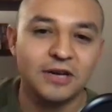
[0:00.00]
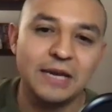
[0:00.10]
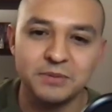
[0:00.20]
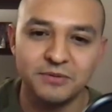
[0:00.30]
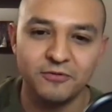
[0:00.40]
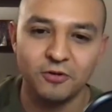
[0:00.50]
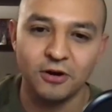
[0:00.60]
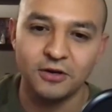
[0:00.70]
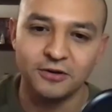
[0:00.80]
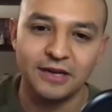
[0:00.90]
Games before
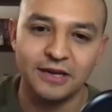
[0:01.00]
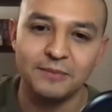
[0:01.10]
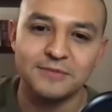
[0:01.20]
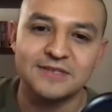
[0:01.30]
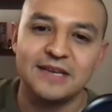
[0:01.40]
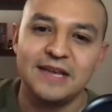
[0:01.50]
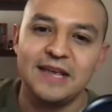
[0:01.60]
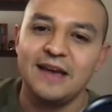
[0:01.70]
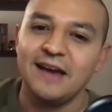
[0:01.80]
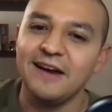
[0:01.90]
Hunger Games,
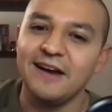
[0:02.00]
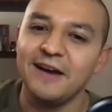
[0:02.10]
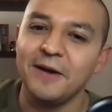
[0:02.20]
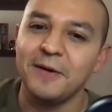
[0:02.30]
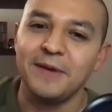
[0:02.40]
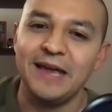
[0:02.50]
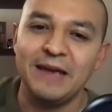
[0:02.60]
um,